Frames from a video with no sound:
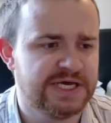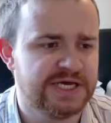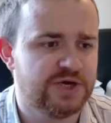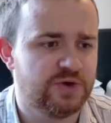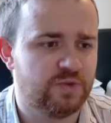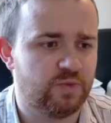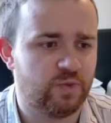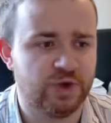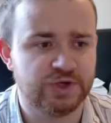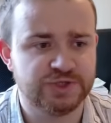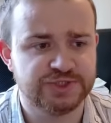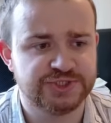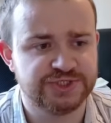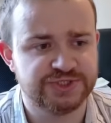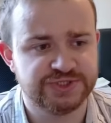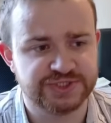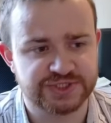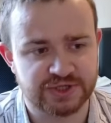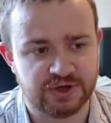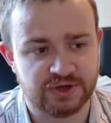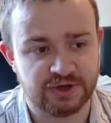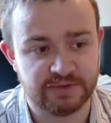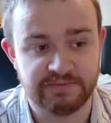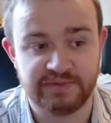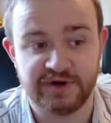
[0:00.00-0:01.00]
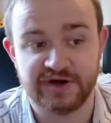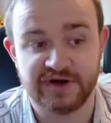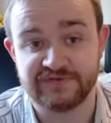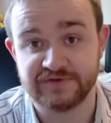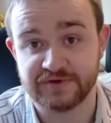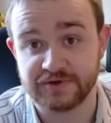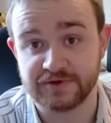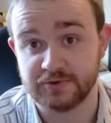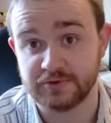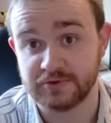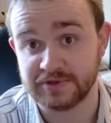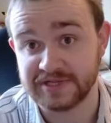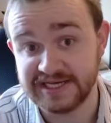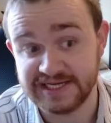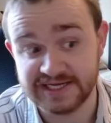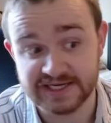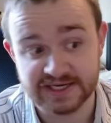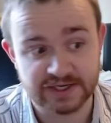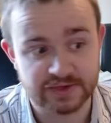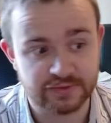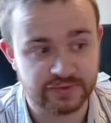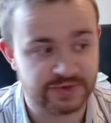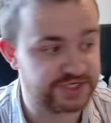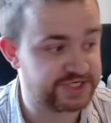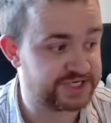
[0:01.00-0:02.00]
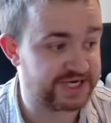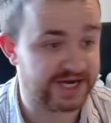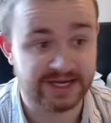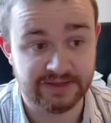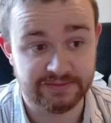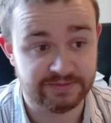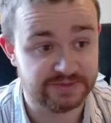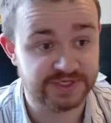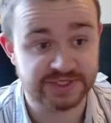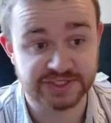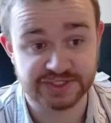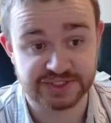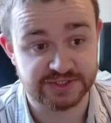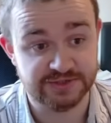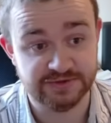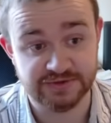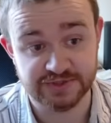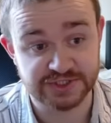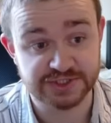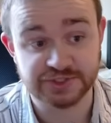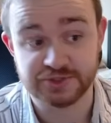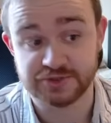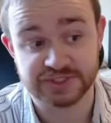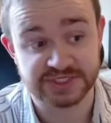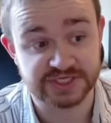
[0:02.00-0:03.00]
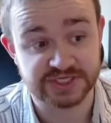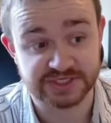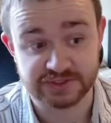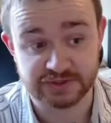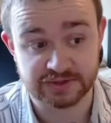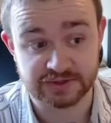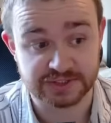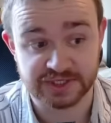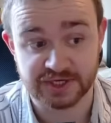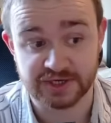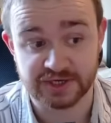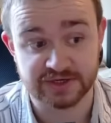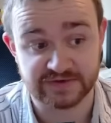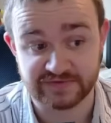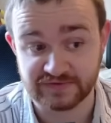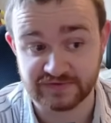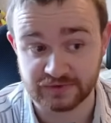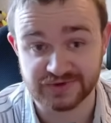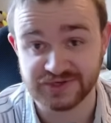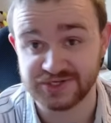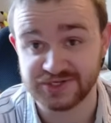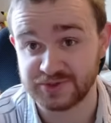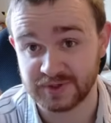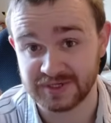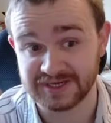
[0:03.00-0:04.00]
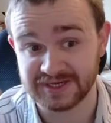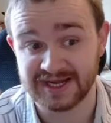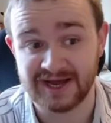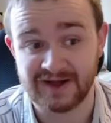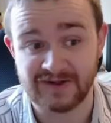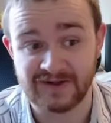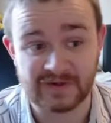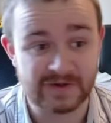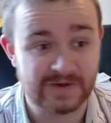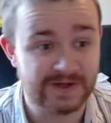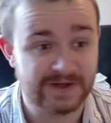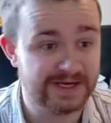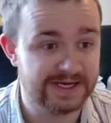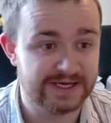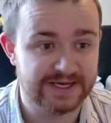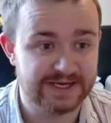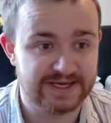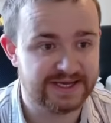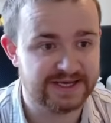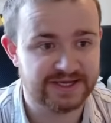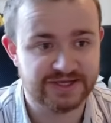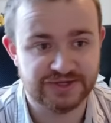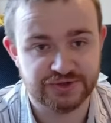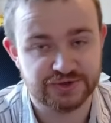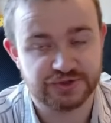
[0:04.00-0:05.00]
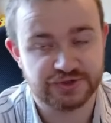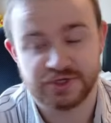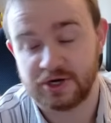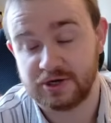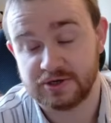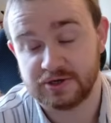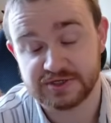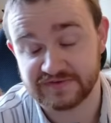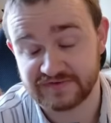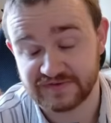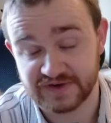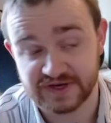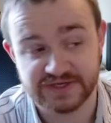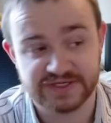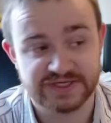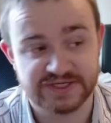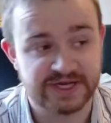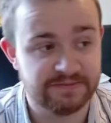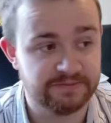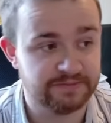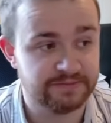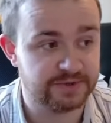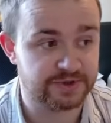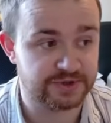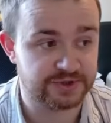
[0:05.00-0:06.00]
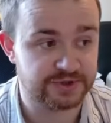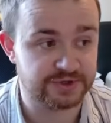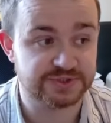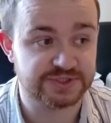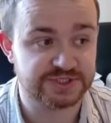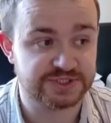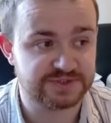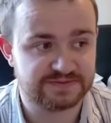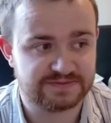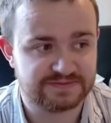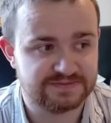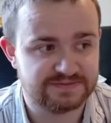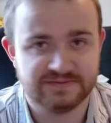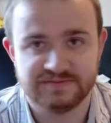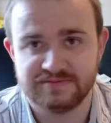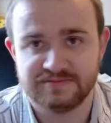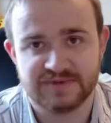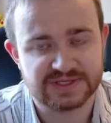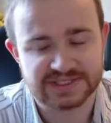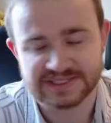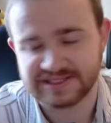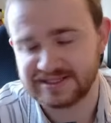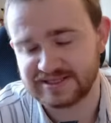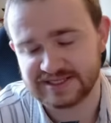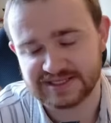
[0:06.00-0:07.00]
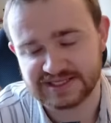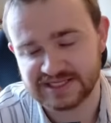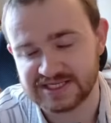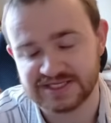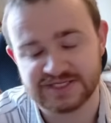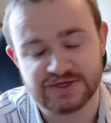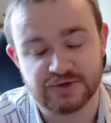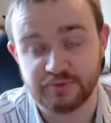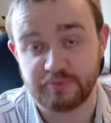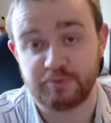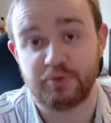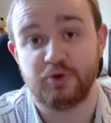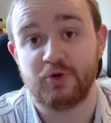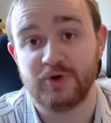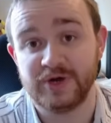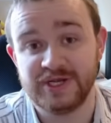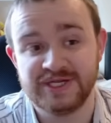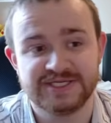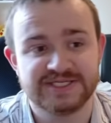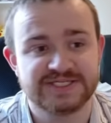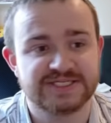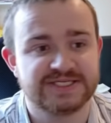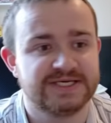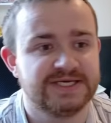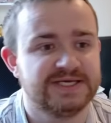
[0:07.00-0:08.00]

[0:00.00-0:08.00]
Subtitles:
Once you start buffing your leader, which can be as soon as your 6th on turn if you're into a Nell, you can't defend him because there's no point.